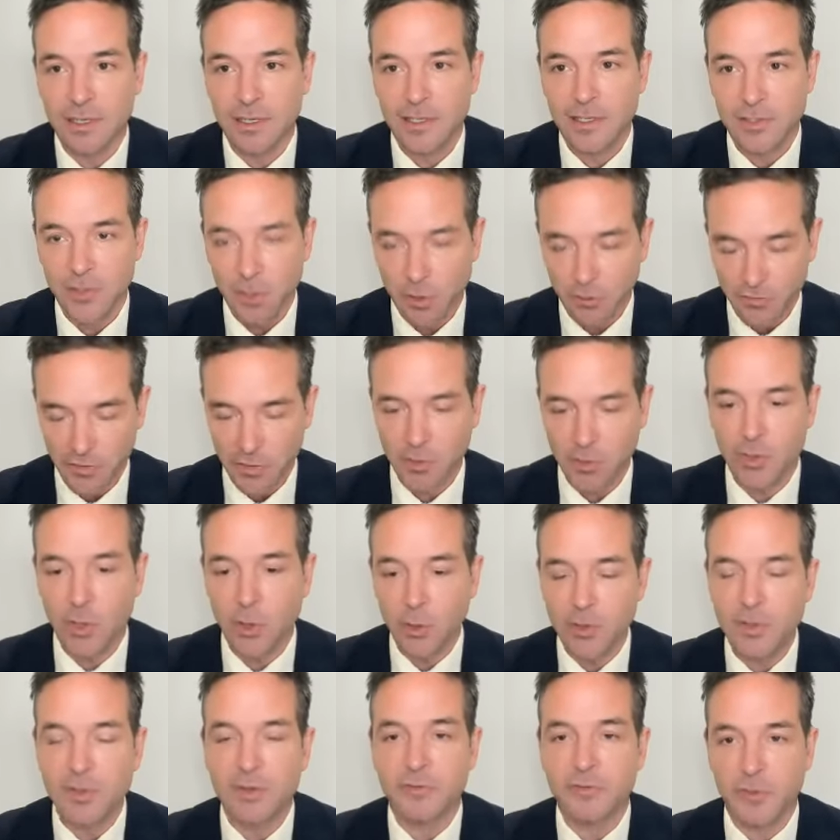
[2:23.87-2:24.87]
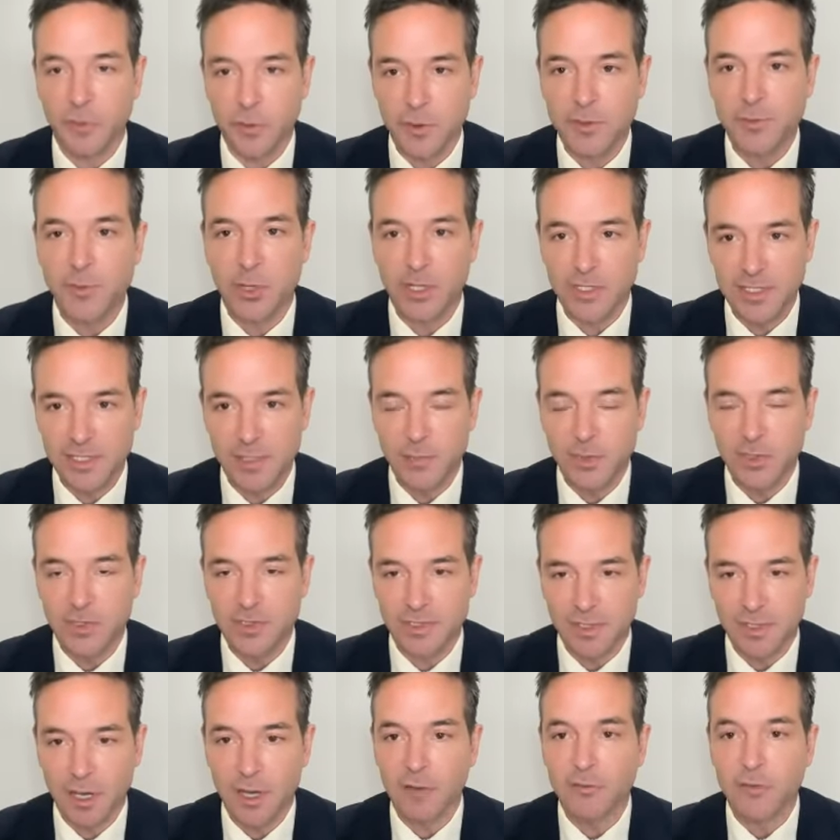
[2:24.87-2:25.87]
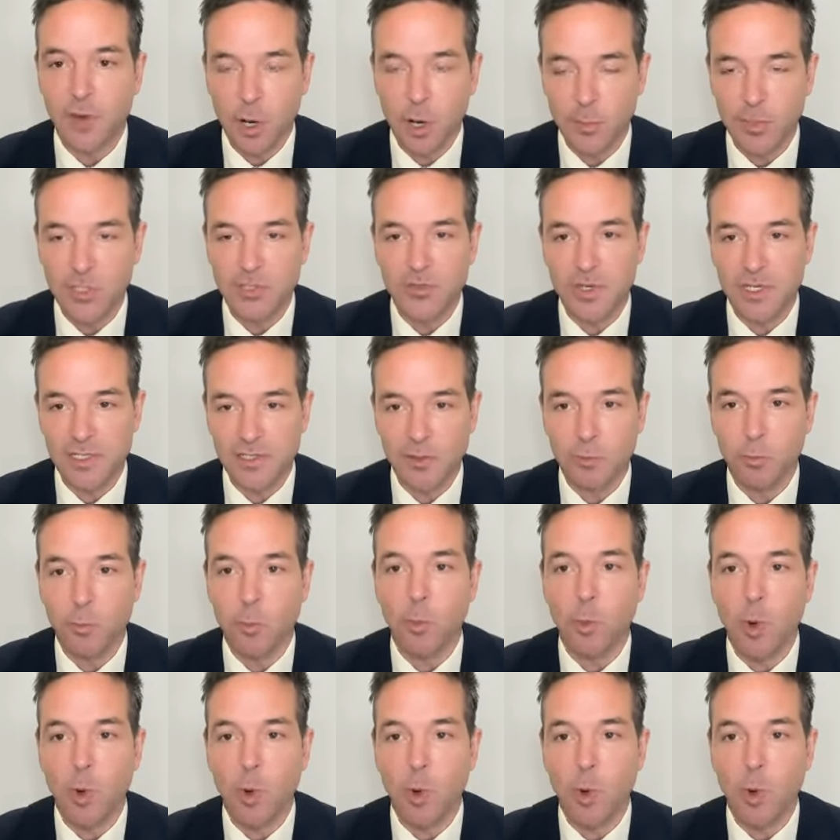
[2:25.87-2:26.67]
So if you go to the first principles of arbitration,